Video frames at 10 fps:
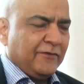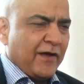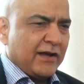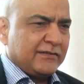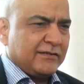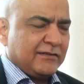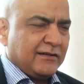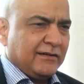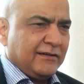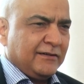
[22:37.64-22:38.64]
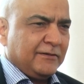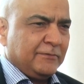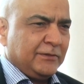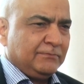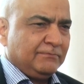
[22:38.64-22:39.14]
in fact,
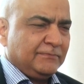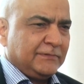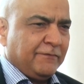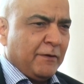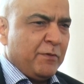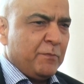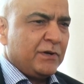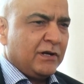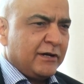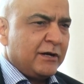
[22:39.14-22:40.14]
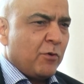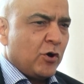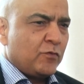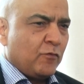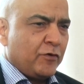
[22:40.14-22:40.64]
when people learn
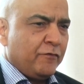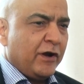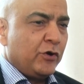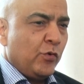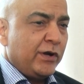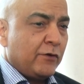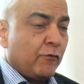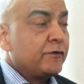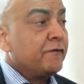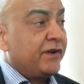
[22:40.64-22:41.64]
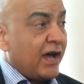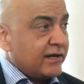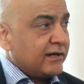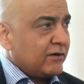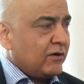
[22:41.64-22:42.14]
about what we are doing and what you've
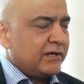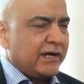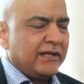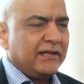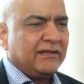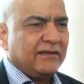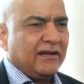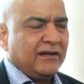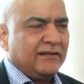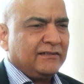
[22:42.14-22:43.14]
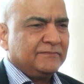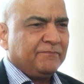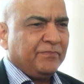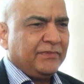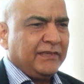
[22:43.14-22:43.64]
done already,
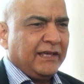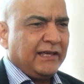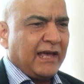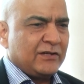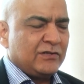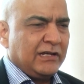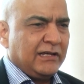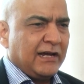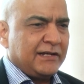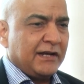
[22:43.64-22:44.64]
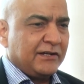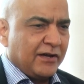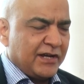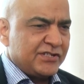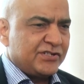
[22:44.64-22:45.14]
they actually get
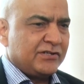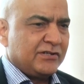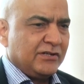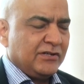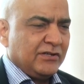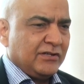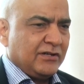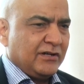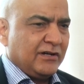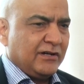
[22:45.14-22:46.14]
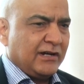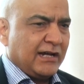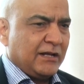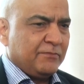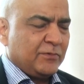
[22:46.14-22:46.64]
encouraged,
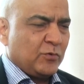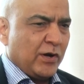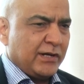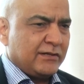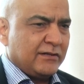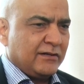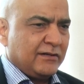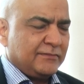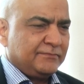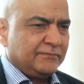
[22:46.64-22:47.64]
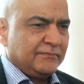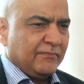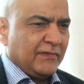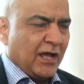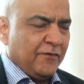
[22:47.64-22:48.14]
and I'm quite.
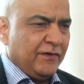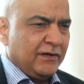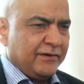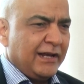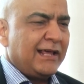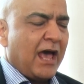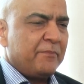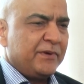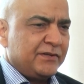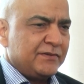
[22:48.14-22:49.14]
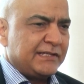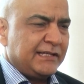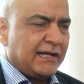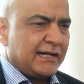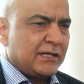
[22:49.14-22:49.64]
I feel really happy to
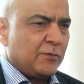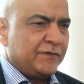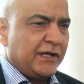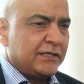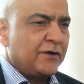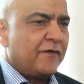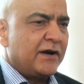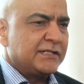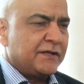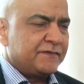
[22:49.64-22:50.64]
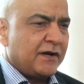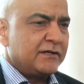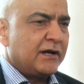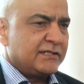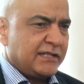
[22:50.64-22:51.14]
see that some of the other funds have
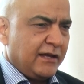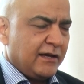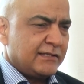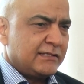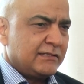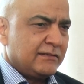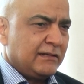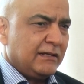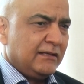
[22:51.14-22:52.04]
started asking us,